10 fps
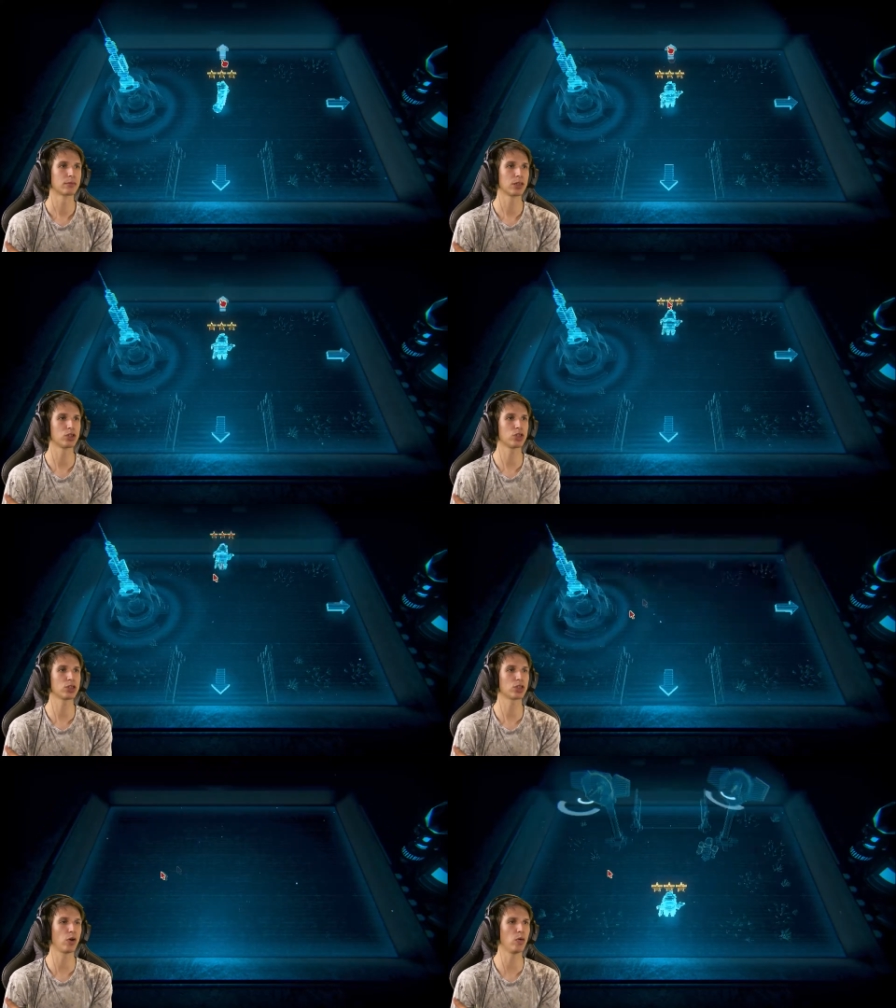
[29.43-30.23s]
You
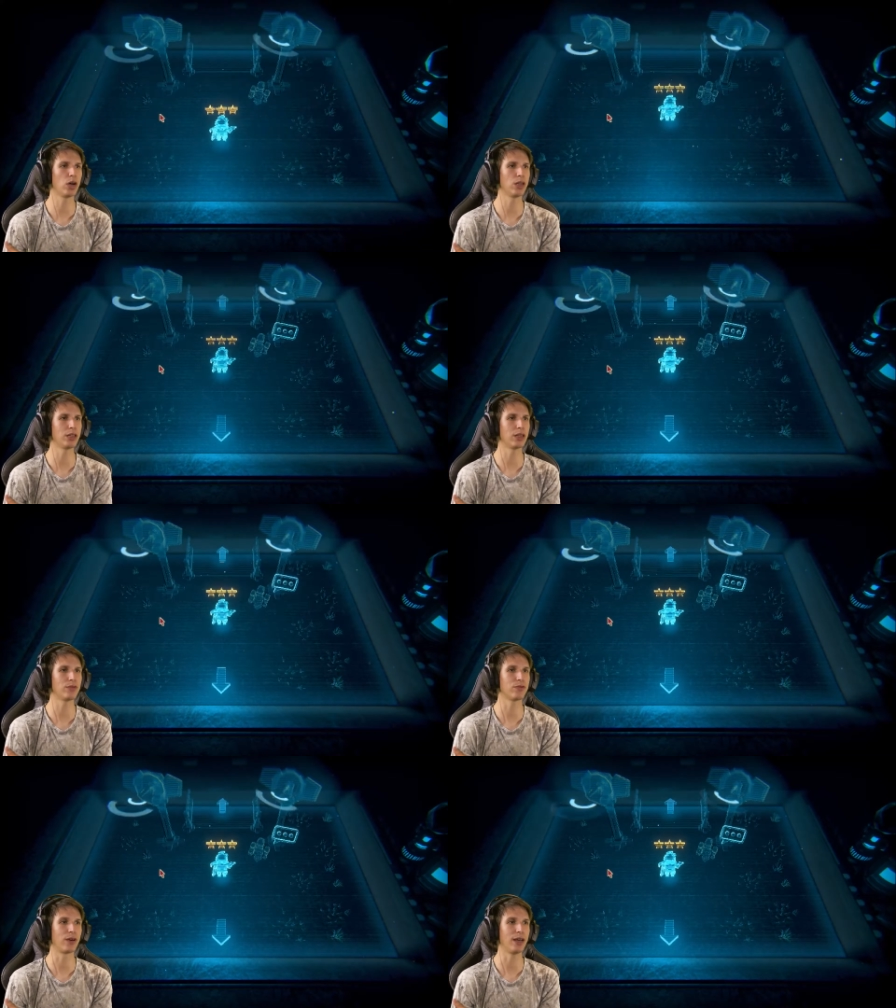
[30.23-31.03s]
just go on and
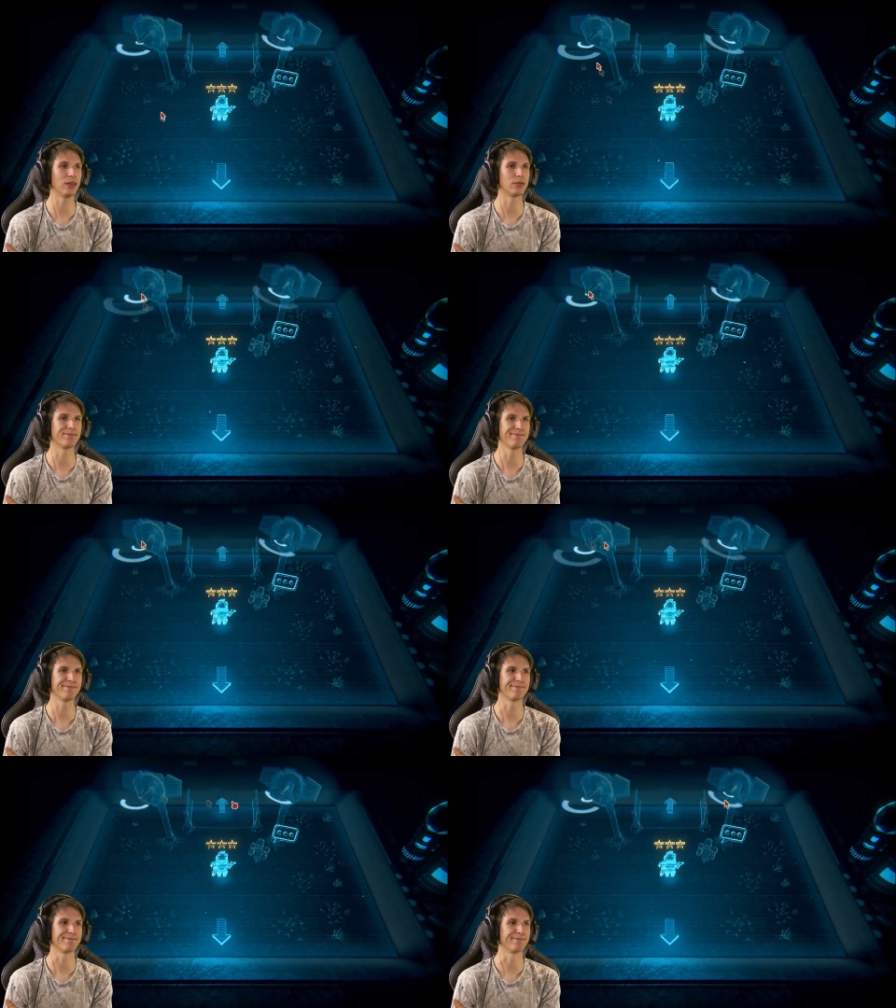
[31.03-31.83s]
fight.
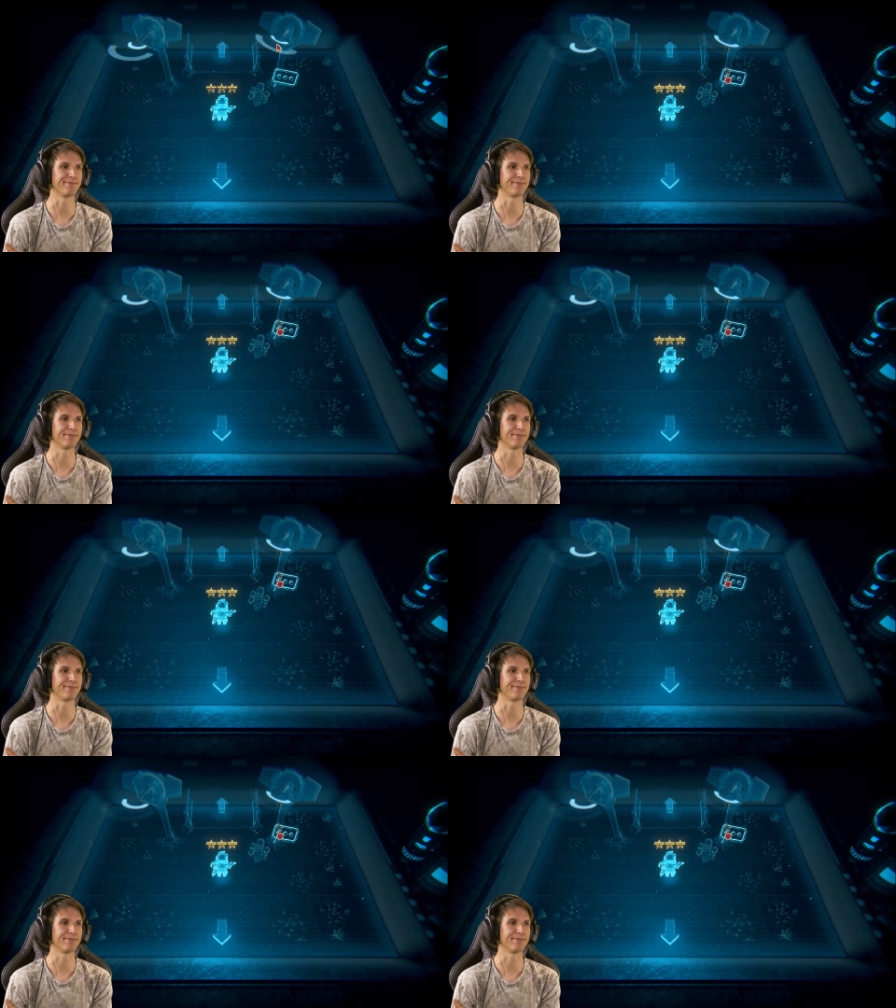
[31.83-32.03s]
Hmm.